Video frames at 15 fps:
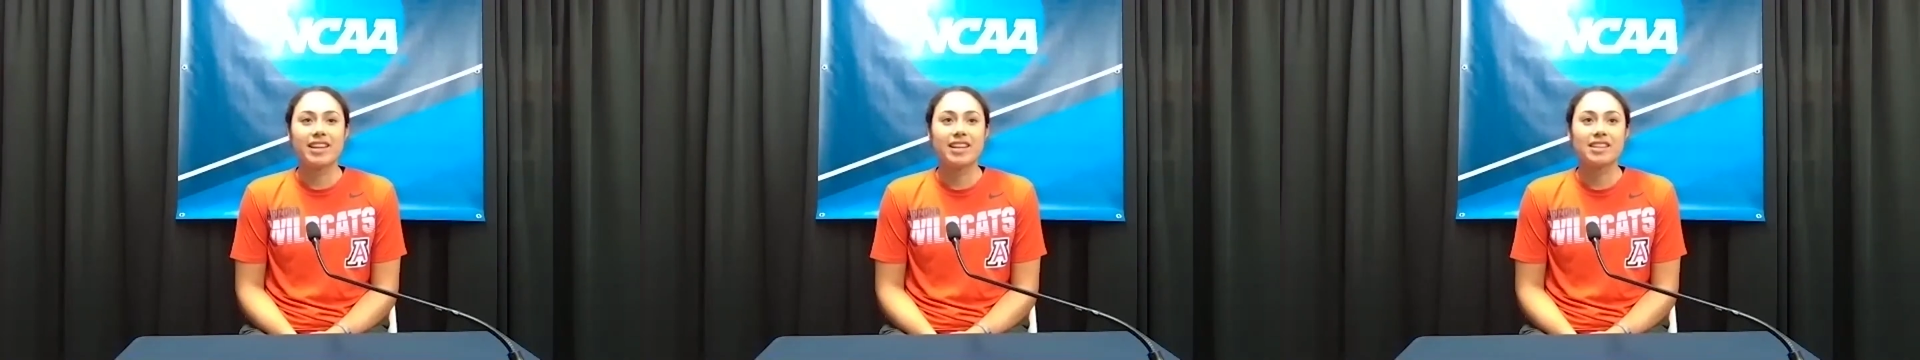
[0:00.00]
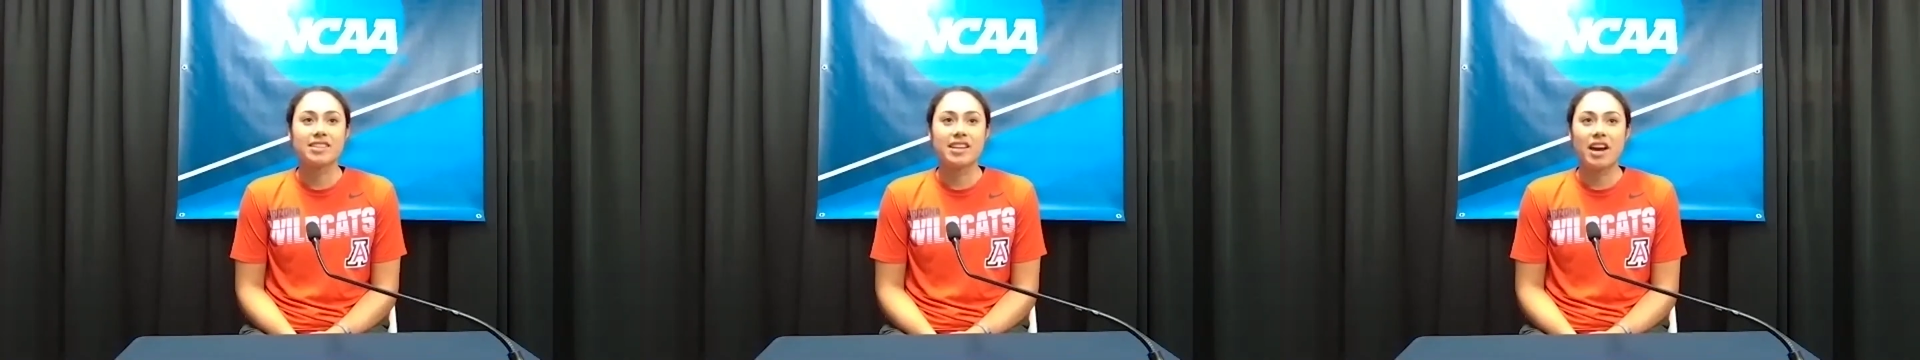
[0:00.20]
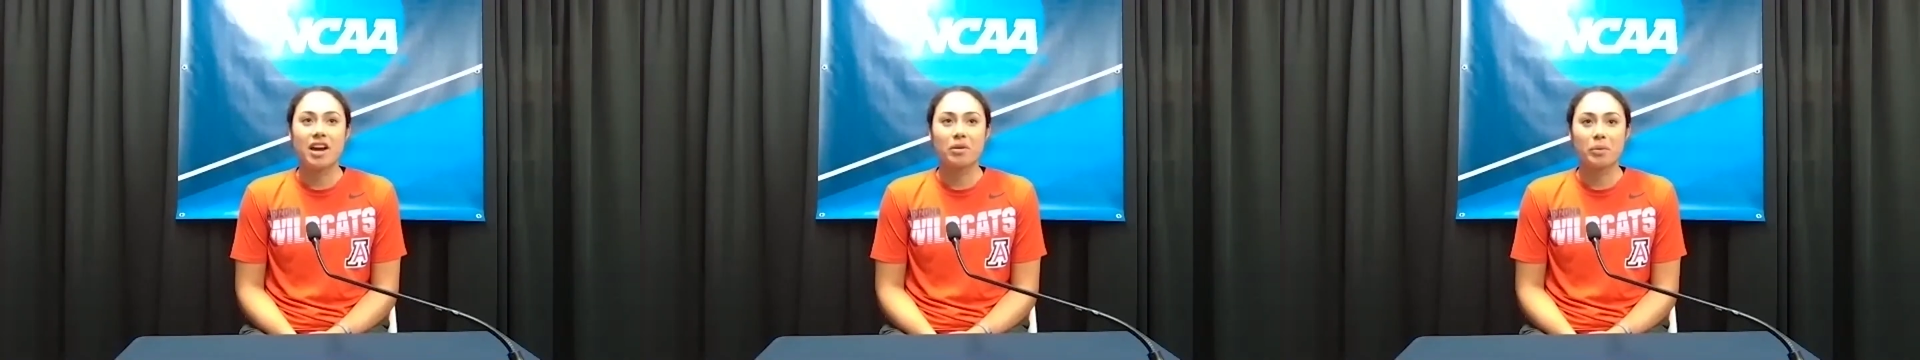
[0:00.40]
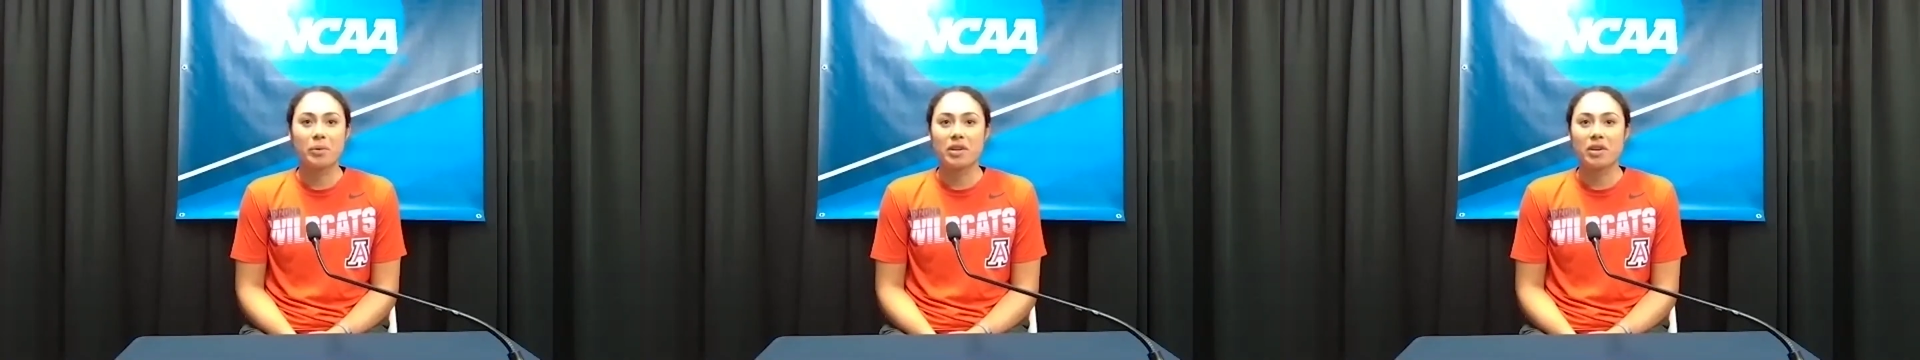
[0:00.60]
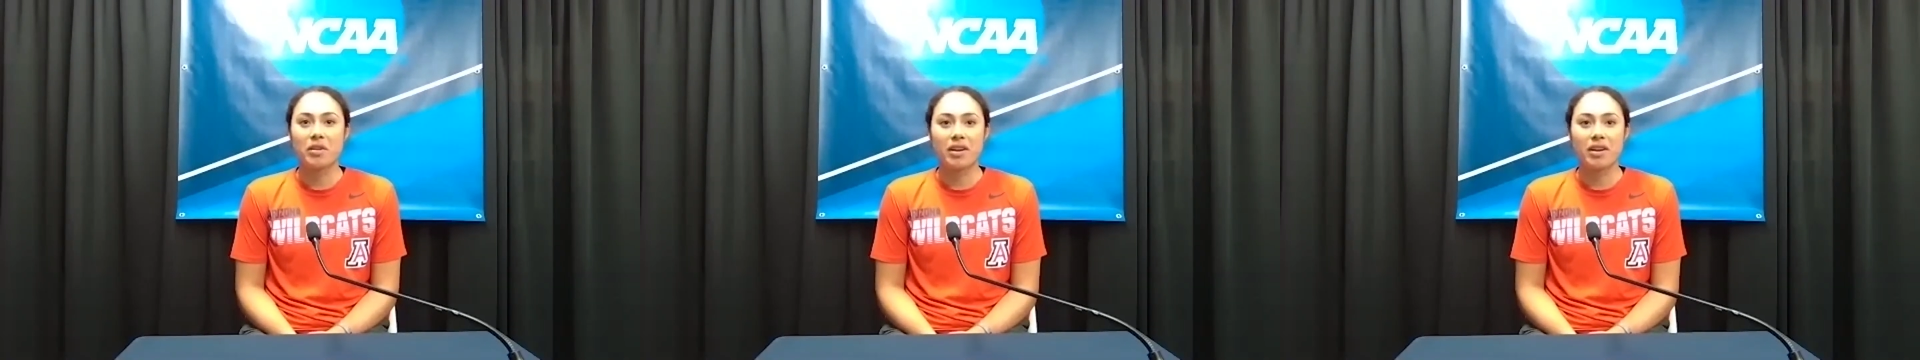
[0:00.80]
getting down when
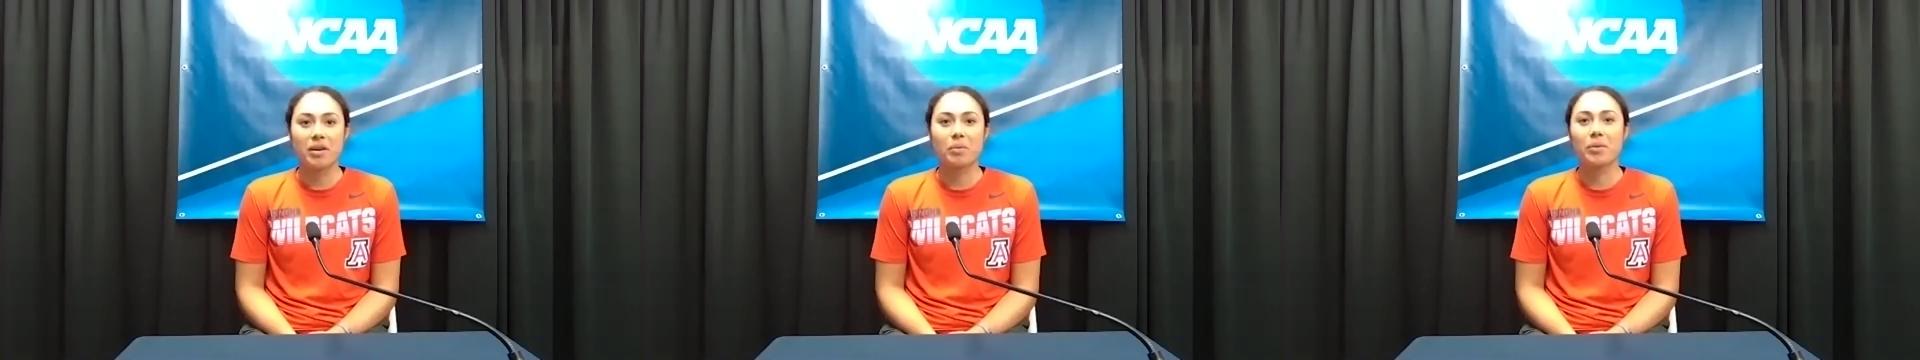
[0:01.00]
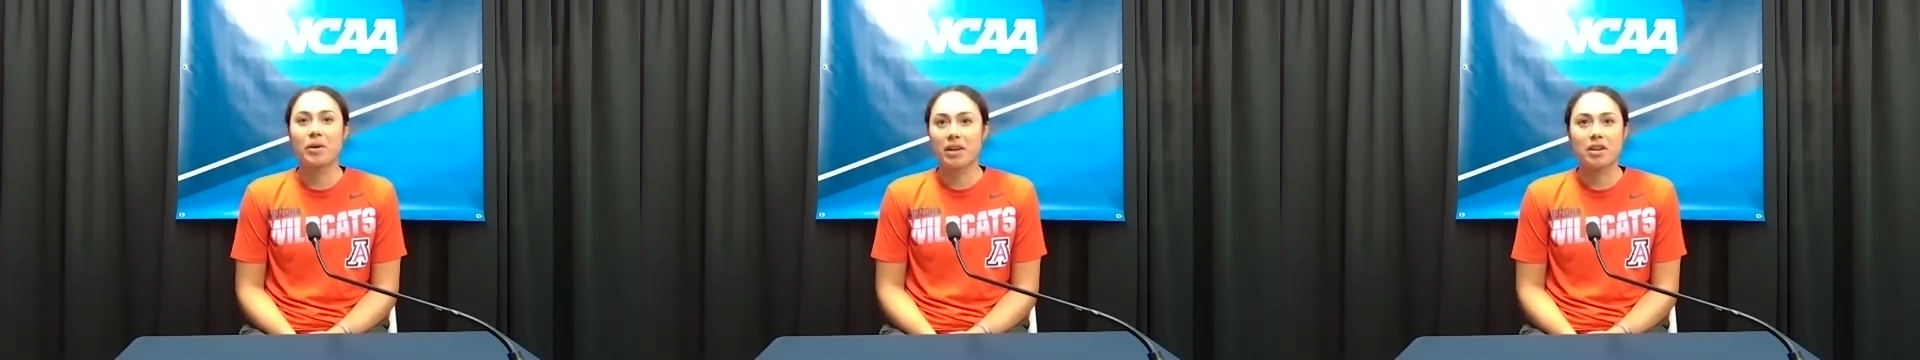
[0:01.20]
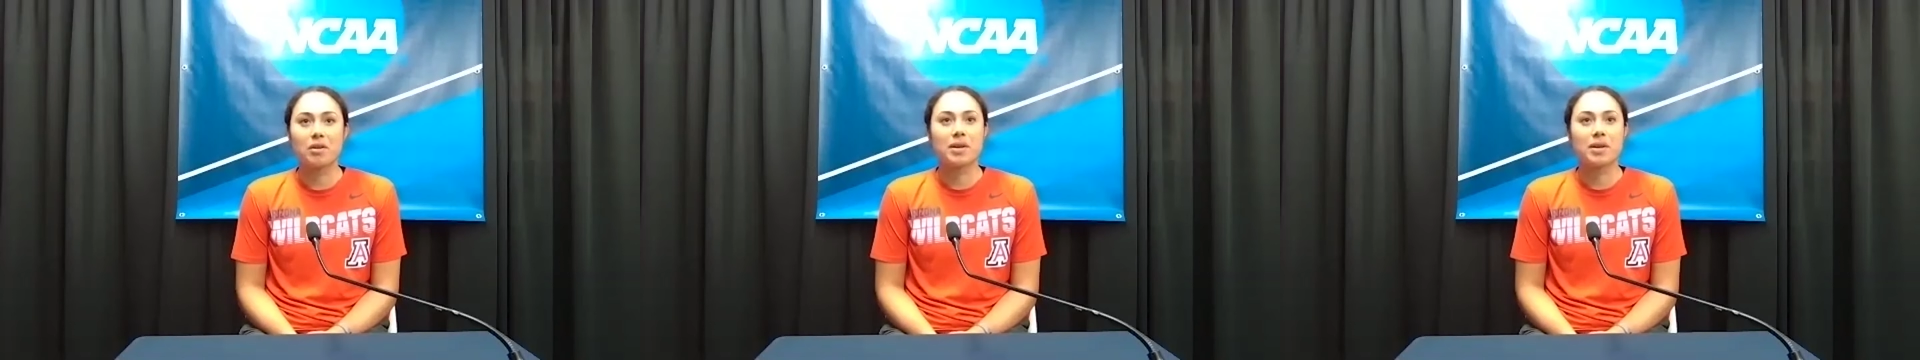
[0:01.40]
we know that we're going to